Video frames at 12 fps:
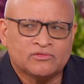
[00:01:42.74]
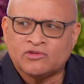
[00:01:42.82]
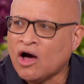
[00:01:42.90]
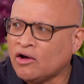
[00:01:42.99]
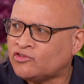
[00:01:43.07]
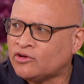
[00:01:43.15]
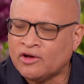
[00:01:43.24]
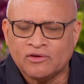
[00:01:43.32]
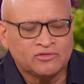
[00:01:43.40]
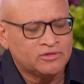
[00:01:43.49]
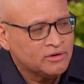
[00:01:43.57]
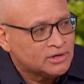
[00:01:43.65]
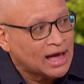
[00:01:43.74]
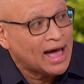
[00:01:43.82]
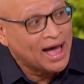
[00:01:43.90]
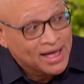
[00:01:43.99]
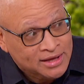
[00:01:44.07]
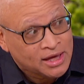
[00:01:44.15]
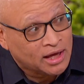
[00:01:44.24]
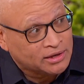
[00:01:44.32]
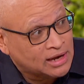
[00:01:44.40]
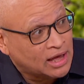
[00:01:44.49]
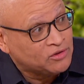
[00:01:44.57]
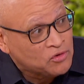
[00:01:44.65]
a talk show host. You're an
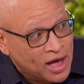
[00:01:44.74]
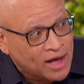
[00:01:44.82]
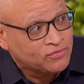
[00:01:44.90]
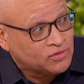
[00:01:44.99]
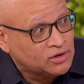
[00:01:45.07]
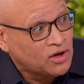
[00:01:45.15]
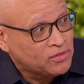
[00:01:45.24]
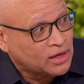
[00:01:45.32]
icon now. You oh have to God. know